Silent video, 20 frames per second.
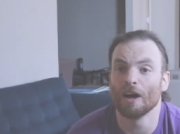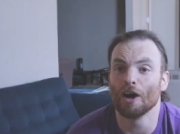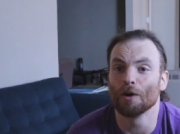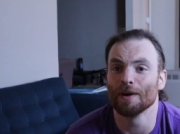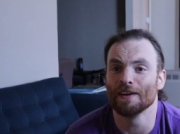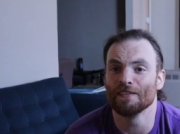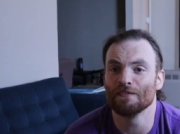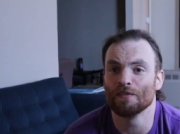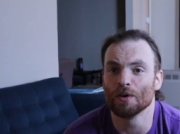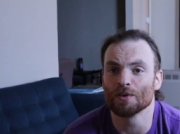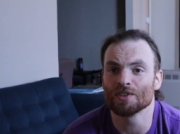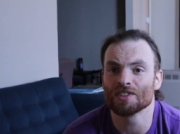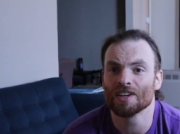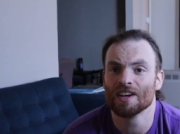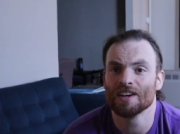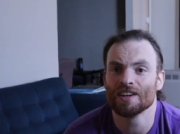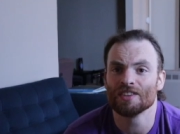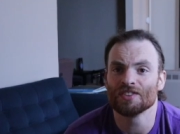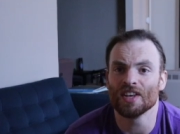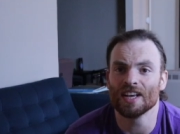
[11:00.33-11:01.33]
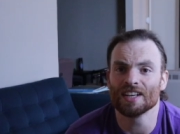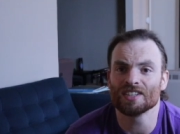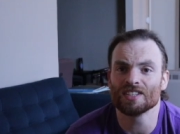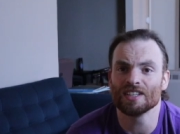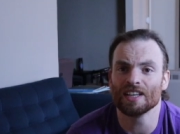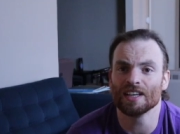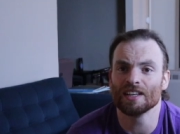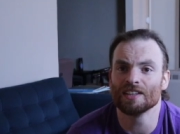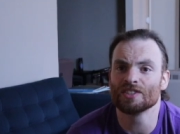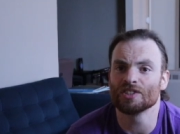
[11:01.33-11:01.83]
All right, folks, thanks
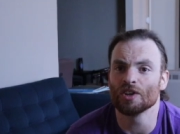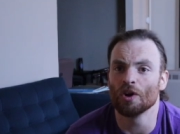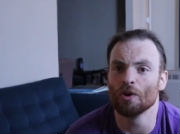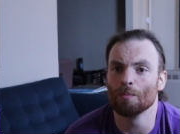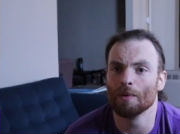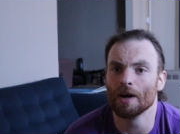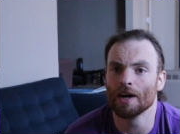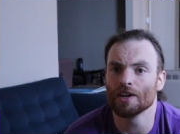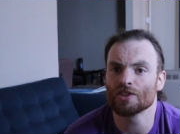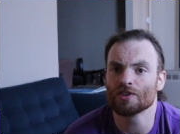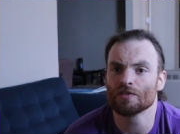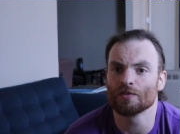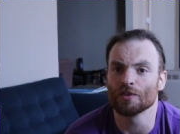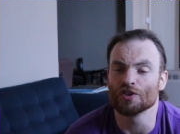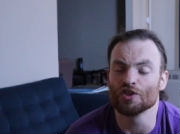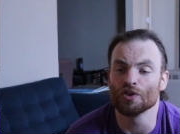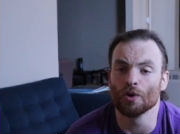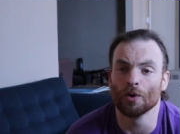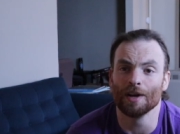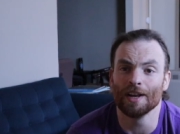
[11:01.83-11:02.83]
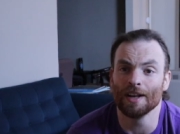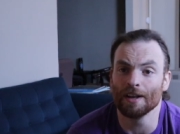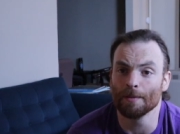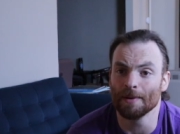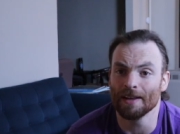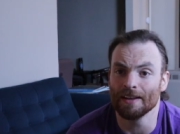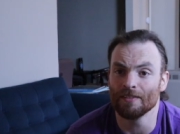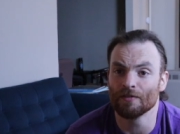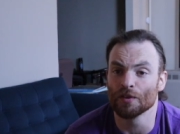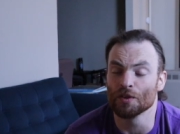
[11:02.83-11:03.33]
again so much for joining
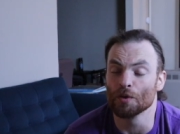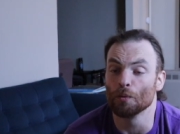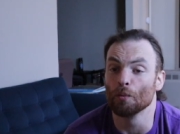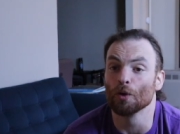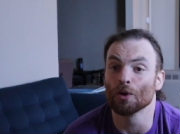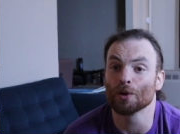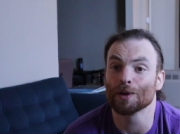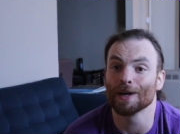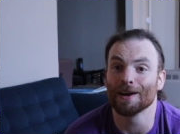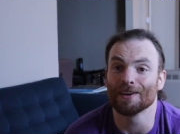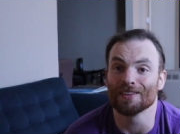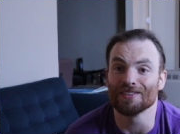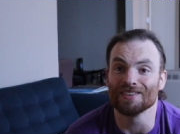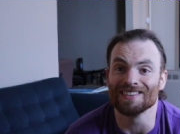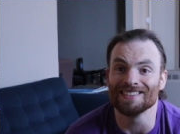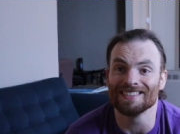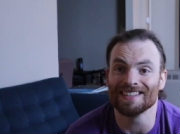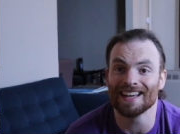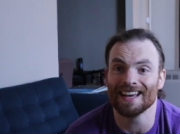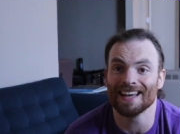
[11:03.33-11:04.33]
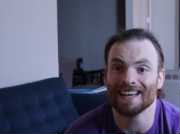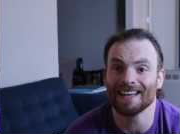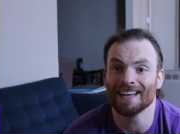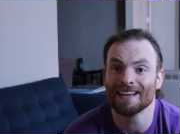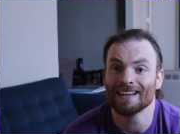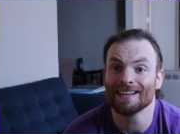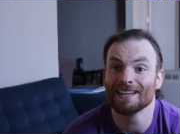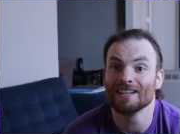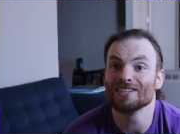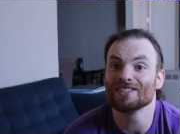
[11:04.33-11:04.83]
me for the workout of the day.
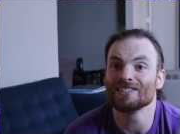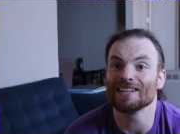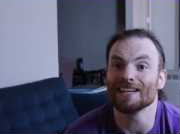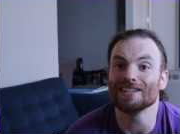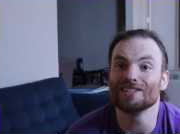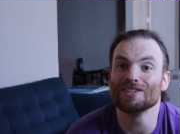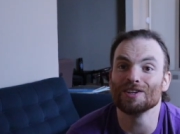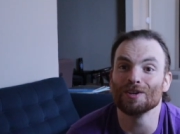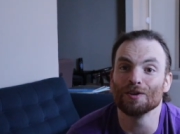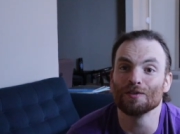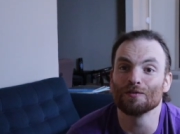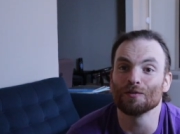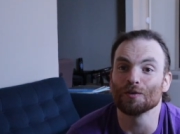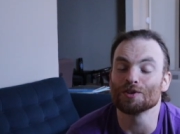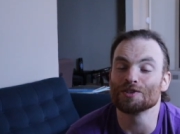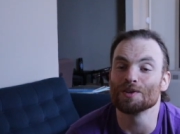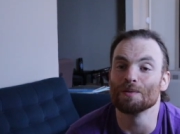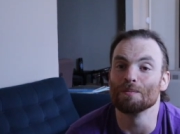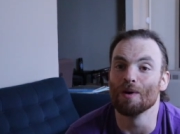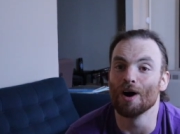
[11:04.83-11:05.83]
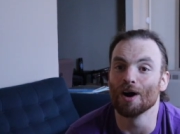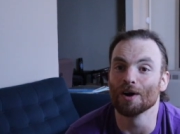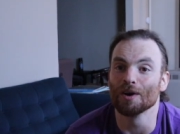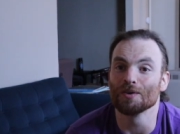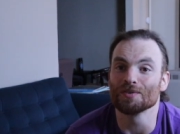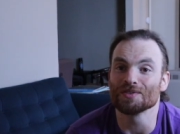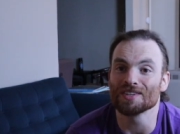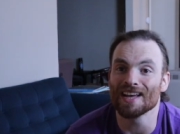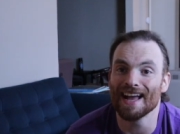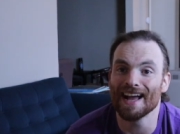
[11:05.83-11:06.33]
Stay tuned for
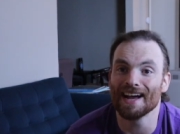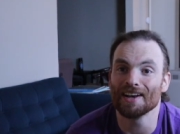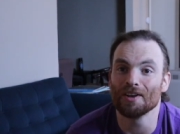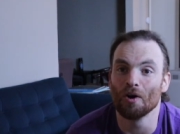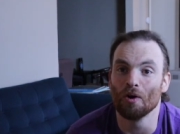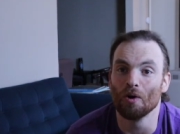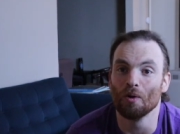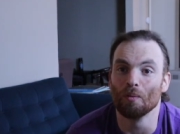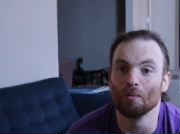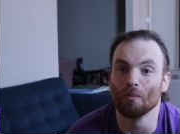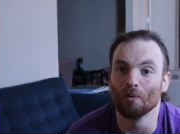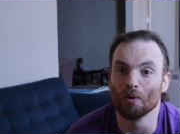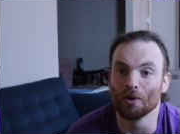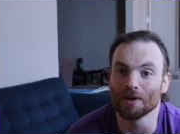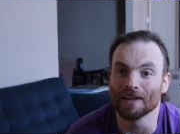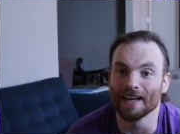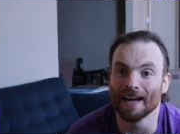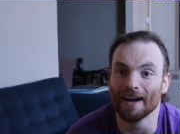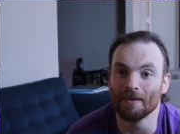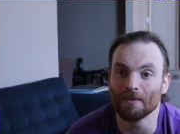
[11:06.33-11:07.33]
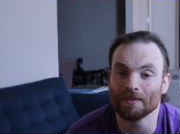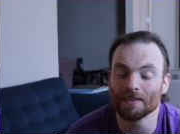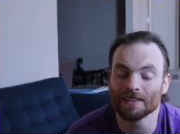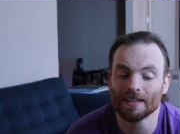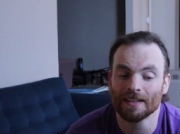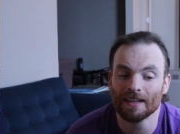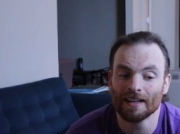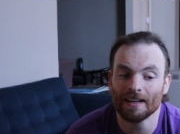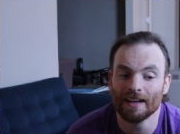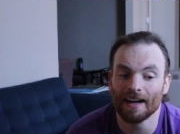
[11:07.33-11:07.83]
tomorrow's at-home workout.
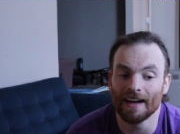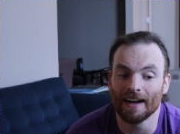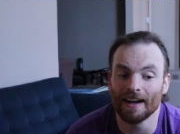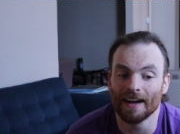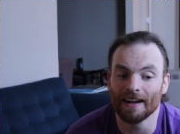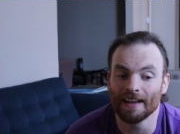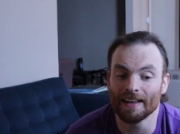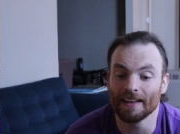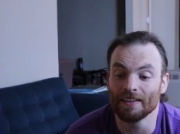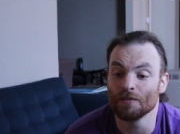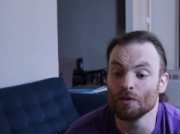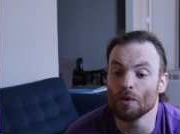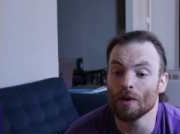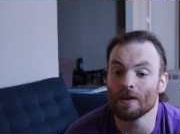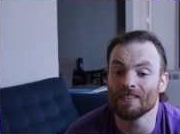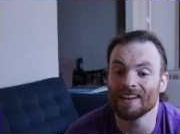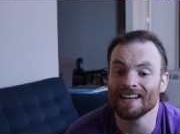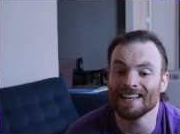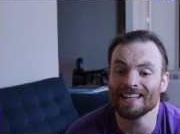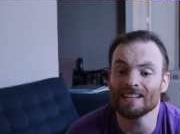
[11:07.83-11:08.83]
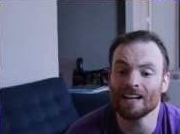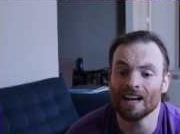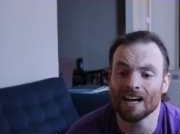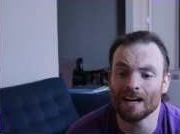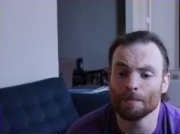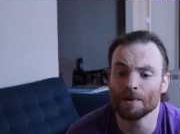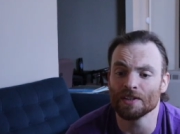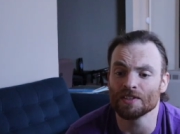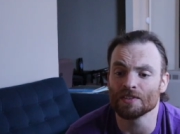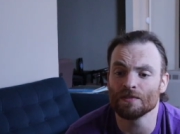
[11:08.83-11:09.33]
Uh, if you have any
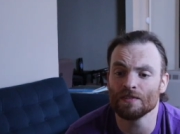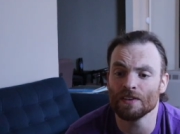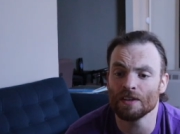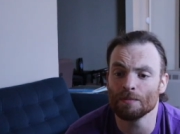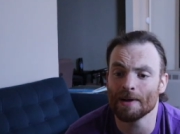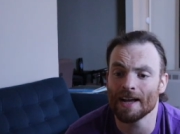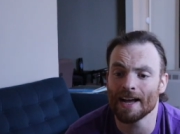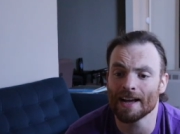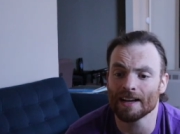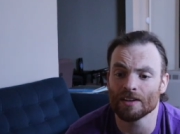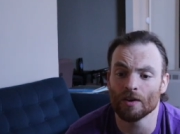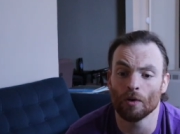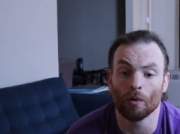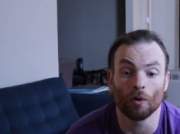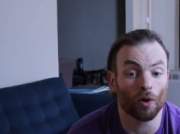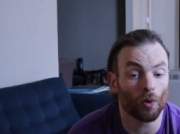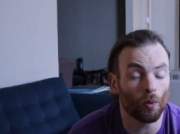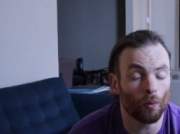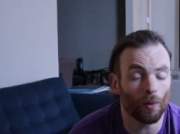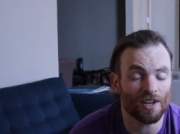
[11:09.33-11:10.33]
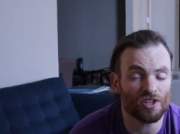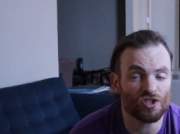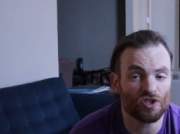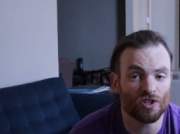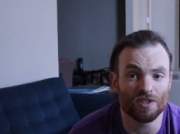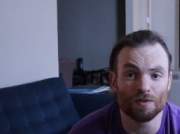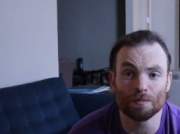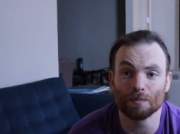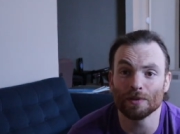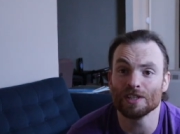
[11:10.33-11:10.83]
comments, feedback, or
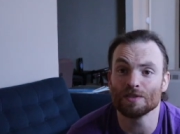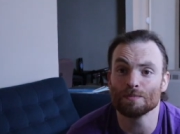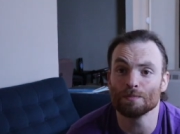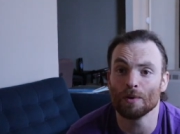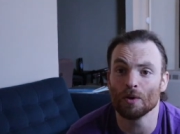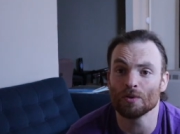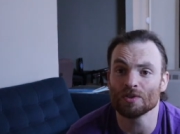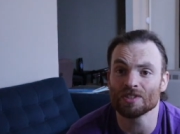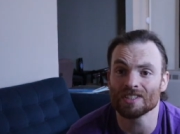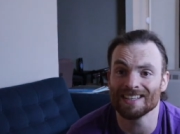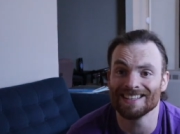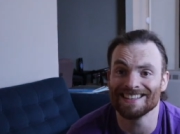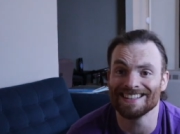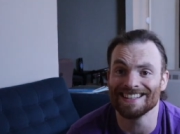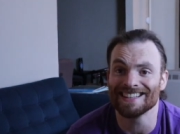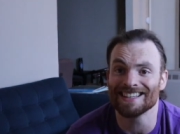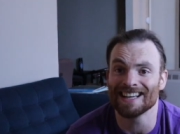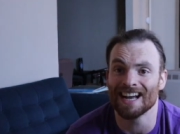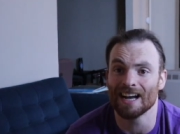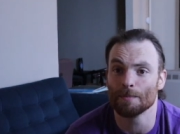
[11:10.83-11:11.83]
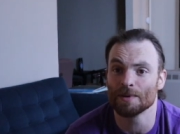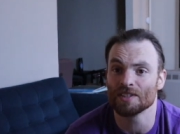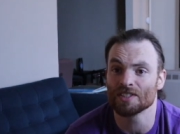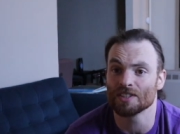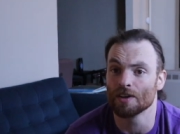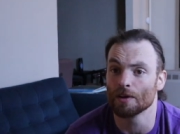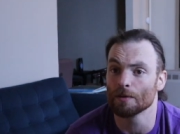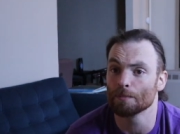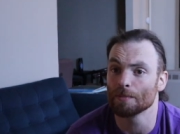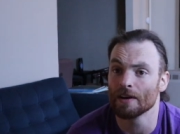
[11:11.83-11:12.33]
questions, please post in the
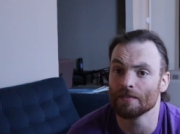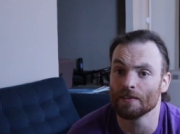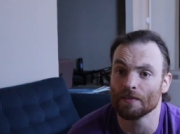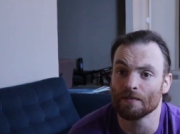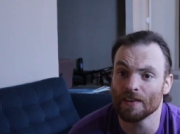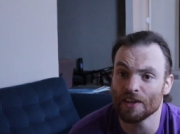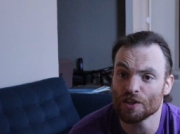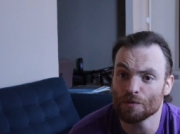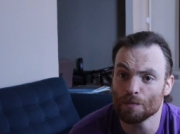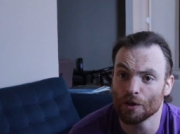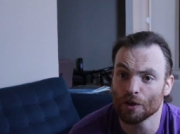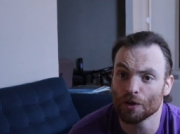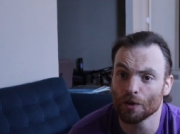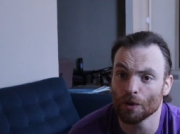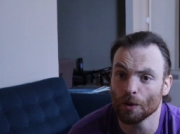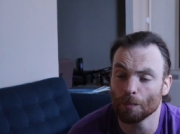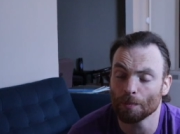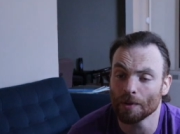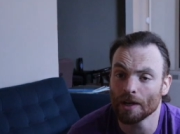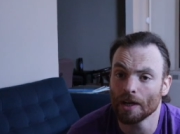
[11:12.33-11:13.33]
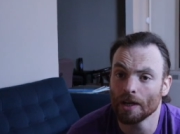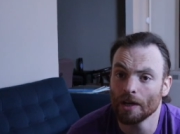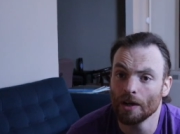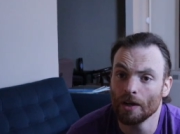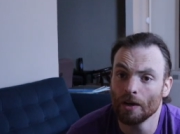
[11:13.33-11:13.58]
comments in our private Facebook group